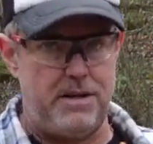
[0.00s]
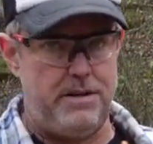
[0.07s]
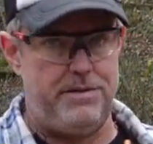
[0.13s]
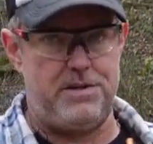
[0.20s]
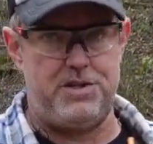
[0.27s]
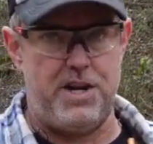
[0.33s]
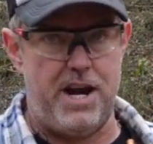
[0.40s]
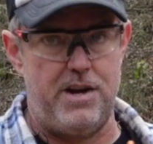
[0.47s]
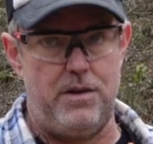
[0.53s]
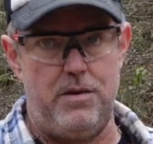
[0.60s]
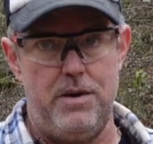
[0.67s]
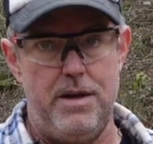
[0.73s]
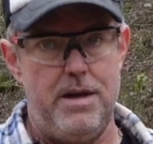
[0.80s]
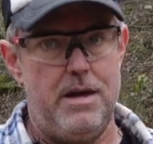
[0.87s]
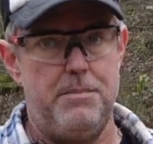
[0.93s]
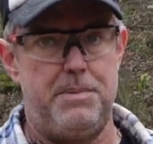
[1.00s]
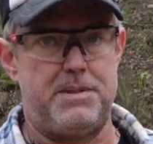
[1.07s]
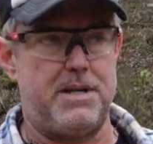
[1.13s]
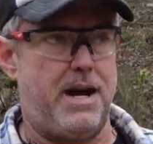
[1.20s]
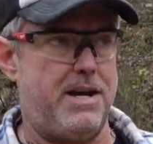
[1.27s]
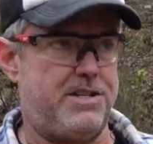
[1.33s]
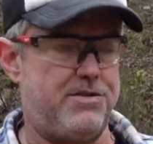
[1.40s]
on this channel,
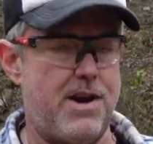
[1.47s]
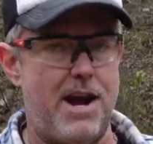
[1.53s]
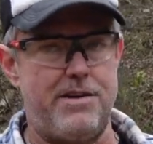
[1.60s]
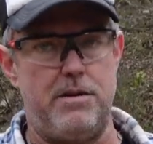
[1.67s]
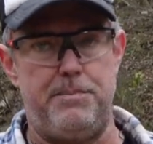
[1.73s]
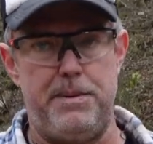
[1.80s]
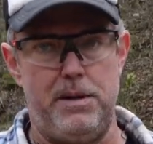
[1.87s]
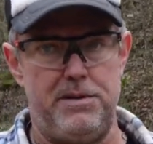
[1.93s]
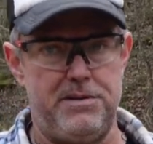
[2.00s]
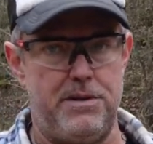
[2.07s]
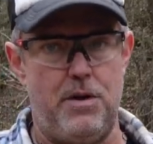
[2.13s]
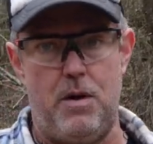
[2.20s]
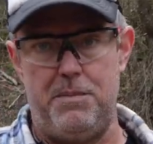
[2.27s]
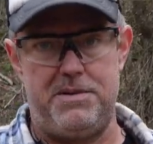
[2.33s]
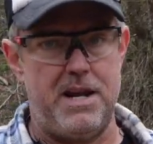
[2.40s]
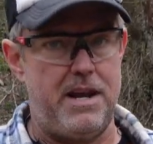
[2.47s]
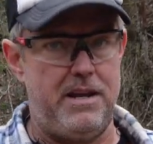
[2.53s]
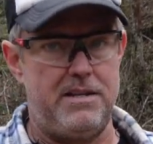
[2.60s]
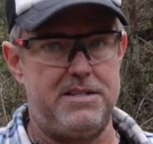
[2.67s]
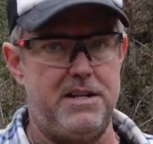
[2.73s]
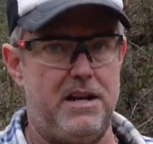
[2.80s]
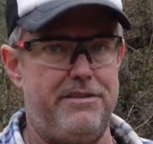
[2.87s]
besides tractor builds and homesteading
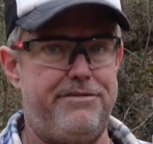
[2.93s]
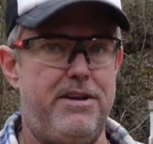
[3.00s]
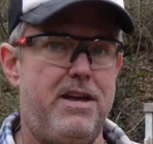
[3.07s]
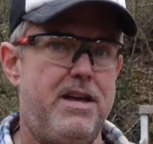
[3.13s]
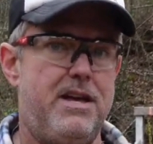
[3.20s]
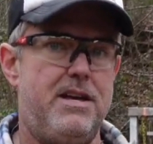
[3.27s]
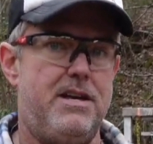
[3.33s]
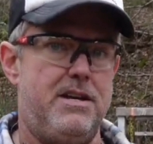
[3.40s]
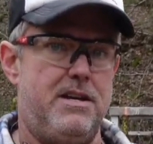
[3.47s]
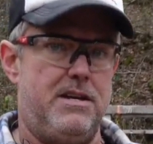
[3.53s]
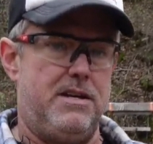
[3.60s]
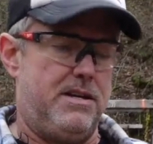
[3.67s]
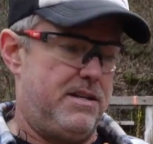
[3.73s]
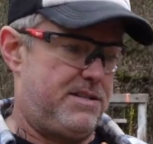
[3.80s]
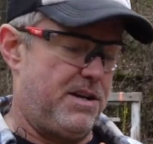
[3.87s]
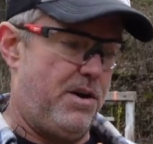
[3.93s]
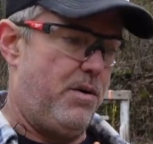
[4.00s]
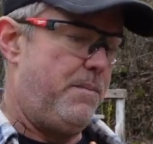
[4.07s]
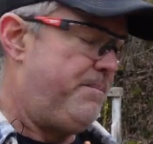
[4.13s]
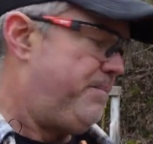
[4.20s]
stuff. So